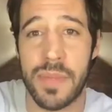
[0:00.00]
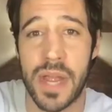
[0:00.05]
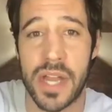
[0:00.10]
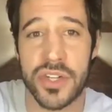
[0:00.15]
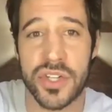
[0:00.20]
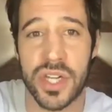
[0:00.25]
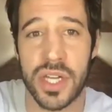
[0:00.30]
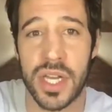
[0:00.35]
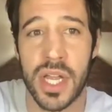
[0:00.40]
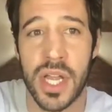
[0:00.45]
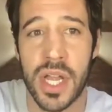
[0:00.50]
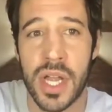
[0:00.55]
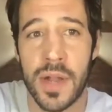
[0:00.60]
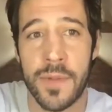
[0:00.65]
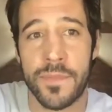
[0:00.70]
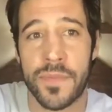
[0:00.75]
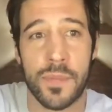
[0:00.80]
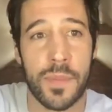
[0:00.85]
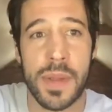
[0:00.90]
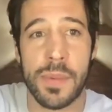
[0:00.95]
mentioned,
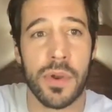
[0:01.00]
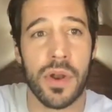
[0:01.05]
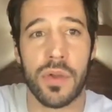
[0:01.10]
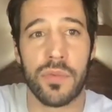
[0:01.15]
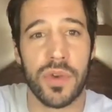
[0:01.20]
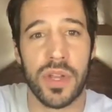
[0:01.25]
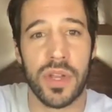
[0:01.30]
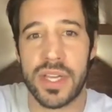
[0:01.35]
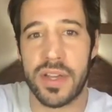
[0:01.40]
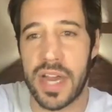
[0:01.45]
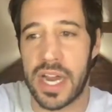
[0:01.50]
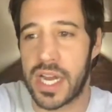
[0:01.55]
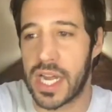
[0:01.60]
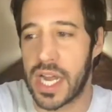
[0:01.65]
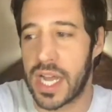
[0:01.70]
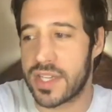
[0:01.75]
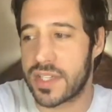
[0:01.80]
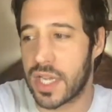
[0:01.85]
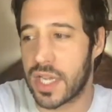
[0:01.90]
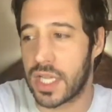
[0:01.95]
people don't really
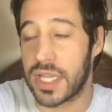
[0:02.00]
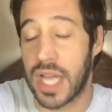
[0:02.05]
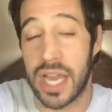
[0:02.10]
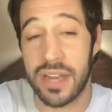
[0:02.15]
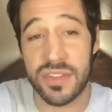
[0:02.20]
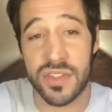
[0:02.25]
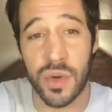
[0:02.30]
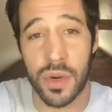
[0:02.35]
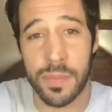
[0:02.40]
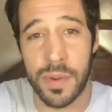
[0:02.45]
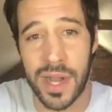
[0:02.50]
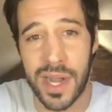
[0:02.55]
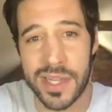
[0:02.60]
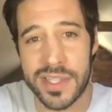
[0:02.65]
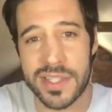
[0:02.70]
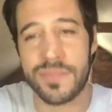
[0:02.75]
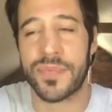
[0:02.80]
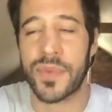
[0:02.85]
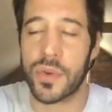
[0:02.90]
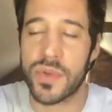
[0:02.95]
recognize. A lot of sauropods,
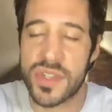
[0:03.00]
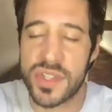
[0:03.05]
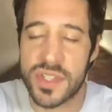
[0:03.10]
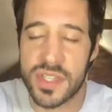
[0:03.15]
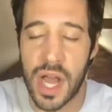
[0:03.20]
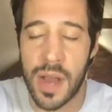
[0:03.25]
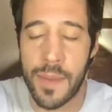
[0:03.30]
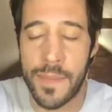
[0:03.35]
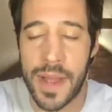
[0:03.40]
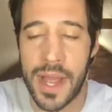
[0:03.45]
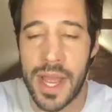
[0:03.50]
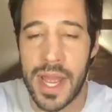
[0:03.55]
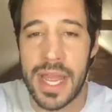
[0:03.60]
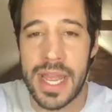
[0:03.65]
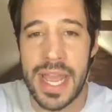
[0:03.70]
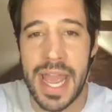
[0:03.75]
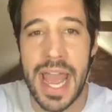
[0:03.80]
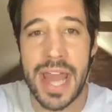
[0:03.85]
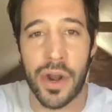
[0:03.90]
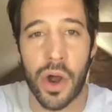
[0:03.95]
or some,
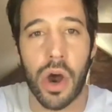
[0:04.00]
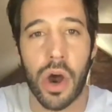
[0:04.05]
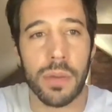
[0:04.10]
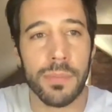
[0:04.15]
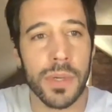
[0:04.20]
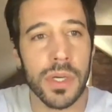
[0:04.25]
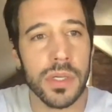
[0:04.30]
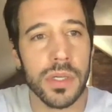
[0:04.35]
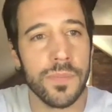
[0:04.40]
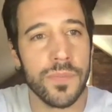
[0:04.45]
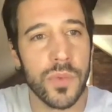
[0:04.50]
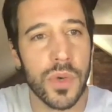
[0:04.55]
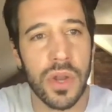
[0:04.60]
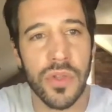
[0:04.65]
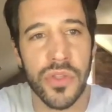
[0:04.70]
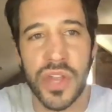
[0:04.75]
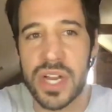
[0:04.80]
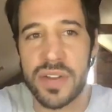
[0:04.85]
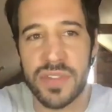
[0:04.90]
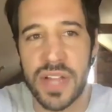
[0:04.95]
had armor. We don't
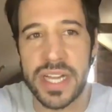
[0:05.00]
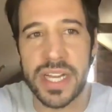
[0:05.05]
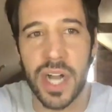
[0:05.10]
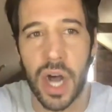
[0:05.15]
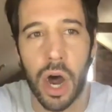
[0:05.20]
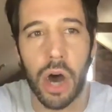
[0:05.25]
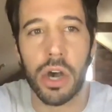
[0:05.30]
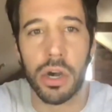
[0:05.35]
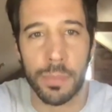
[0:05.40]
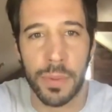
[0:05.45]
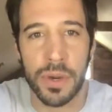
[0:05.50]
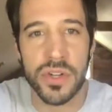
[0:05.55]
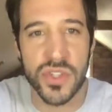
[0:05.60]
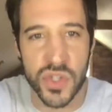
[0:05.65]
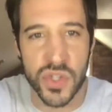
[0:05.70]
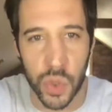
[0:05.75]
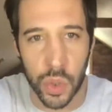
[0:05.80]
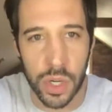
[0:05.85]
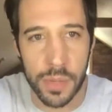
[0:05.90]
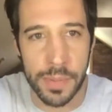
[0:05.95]
think of like armored
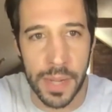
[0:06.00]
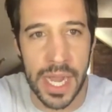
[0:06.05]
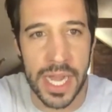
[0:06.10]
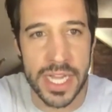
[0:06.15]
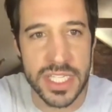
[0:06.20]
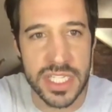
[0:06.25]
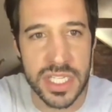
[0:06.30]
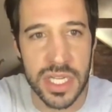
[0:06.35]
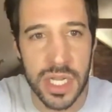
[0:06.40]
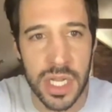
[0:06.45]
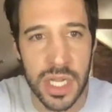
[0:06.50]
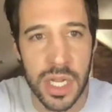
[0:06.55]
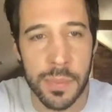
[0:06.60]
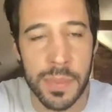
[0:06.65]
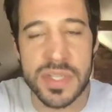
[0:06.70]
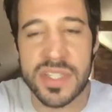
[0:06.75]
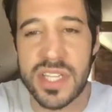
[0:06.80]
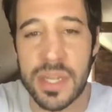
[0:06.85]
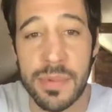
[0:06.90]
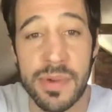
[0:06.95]
sauropods,
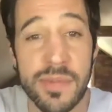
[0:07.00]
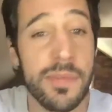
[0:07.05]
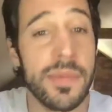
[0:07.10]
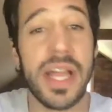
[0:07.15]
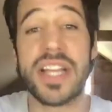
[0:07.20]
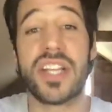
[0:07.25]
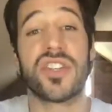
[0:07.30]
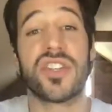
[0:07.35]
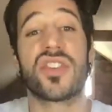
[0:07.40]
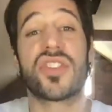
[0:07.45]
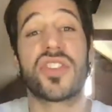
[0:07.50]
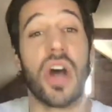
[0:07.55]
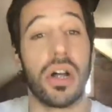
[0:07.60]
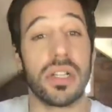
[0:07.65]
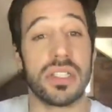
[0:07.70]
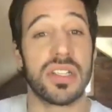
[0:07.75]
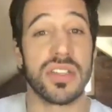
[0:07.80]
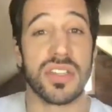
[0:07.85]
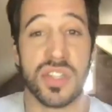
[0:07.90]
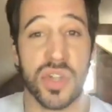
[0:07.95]
but some of them, like
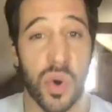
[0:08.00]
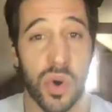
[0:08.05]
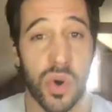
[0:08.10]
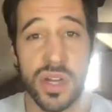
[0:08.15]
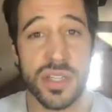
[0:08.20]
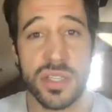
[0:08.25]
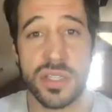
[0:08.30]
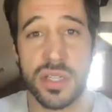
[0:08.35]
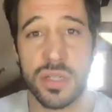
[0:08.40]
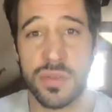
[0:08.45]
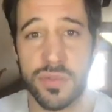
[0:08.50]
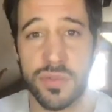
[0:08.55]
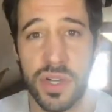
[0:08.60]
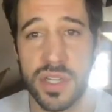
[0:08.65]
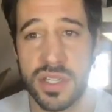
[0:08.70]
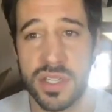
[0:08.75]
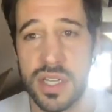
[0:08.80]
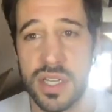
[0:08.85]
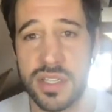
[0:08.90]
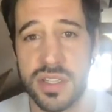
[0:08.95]
Saltasaurus, for
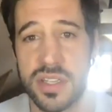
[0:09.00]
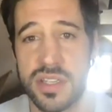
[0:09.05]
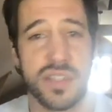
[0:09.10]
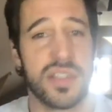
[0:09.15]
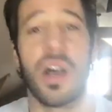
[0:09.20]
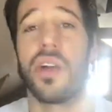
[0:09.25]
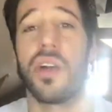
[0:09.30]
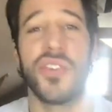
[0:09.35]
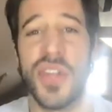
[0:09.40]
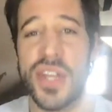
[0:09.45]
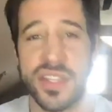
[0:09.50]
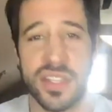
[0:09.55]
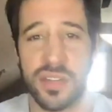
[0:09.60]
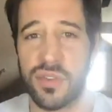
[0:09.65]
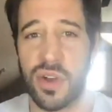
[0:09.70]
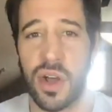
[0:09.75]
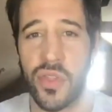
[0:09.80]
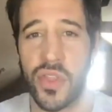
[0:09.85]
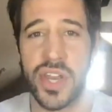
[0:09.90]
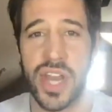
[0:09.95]
instance, the saltiest of all the